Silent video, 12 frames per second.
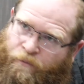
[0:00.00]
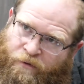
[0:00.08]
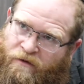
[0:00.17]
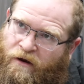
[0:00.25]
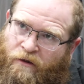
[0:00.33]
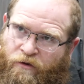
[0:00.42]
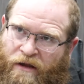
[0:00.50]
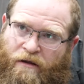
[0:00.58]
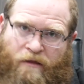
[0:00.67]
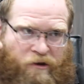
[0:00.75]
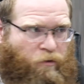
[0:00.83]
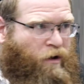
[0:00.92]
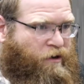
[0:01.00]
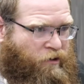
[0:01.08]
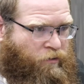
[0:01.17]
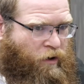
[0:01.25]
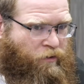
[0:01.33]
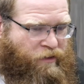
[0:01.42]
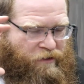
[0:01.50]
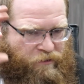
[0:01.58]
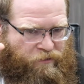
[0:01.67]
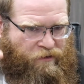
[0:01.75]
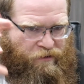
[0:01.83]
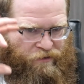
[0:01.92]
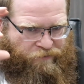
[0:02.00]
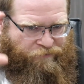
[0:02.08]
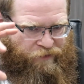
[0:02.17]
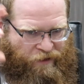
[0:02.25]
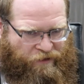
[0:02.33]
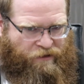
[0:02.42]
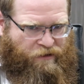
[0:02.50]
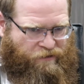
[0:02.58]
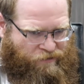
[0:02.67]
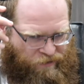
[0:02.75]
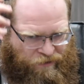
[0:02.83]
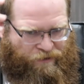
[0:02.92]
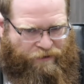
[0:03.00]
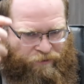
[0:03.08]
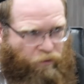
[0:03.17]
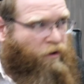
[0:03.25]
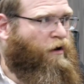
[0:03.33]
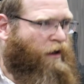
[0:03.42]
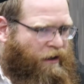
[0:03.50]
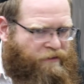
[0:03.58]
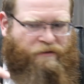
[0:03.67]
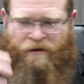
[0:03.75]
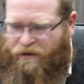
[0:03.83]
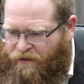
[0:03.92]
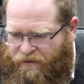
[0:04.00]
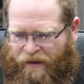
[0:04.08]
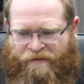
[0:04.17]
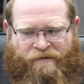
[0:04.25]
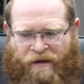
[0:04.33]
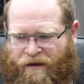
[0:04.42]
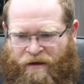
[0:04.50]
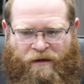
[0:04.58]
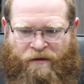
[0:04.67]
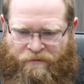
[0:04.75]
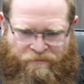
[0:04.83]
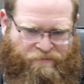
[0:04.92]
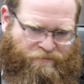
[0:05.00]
particular inning that you want to grow, that you feel like you need to work on. Let's say,